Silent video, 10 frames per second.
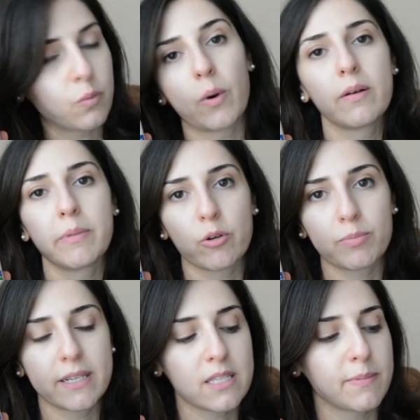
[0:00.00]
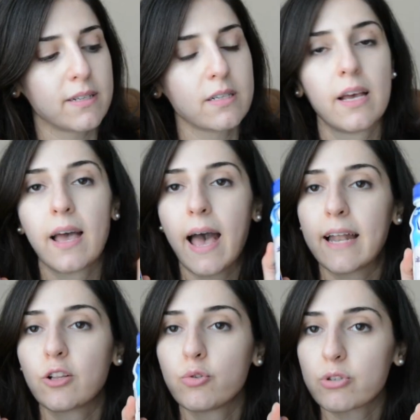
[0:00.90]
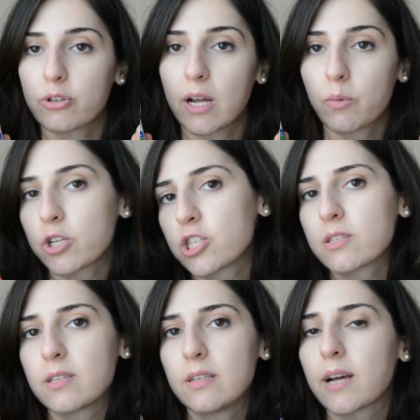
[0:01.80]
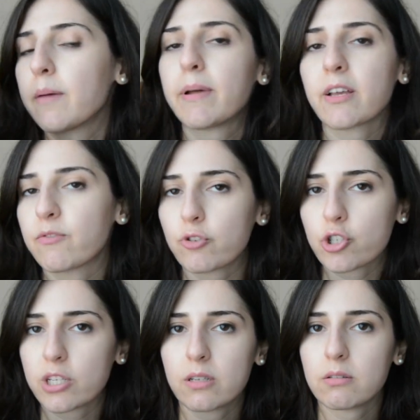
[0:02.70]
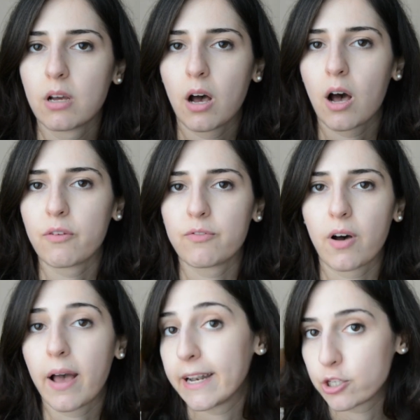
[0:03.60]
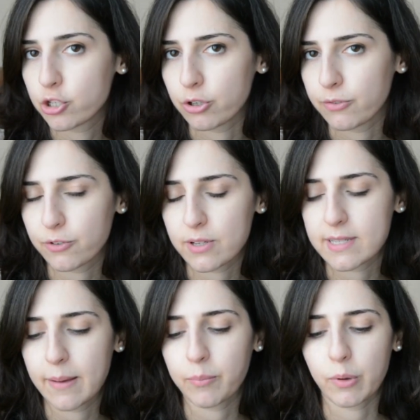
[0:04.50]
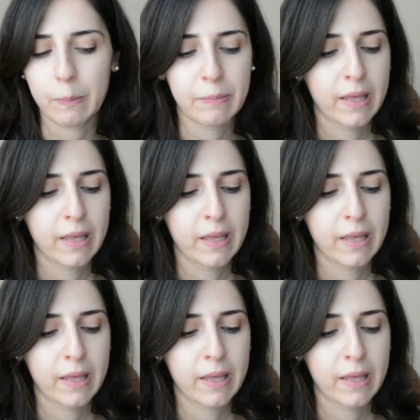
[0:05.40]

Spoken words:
one meal replacement, and Glucerna, which is the diabetic version of Ensure, for example.